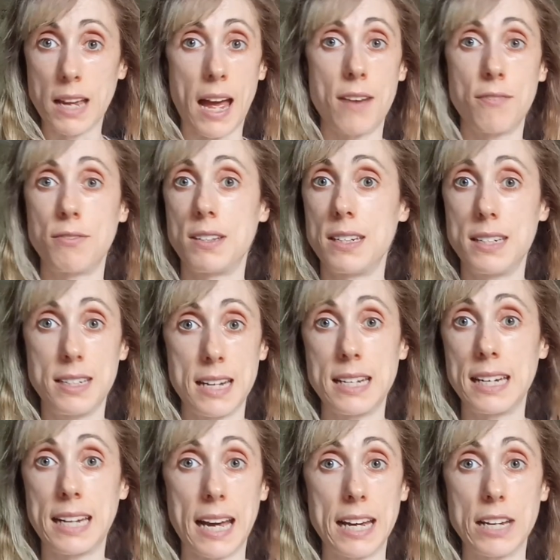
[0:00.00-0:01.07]
have
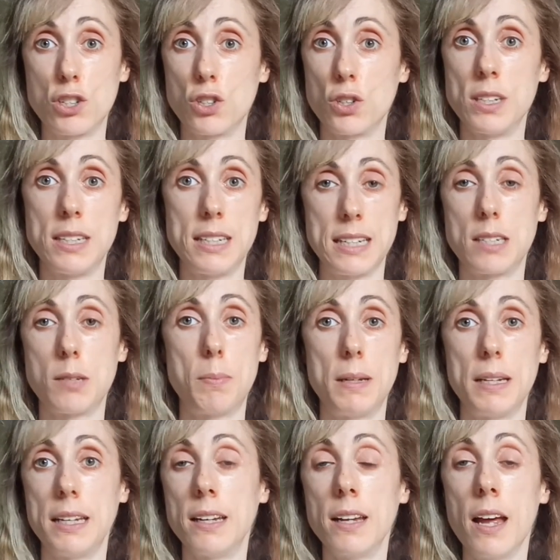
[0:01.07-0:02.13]
dedication,
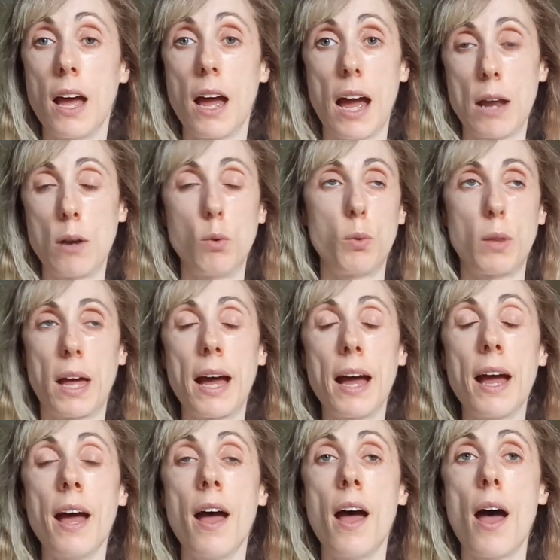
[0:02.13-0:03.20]
discipline and all that,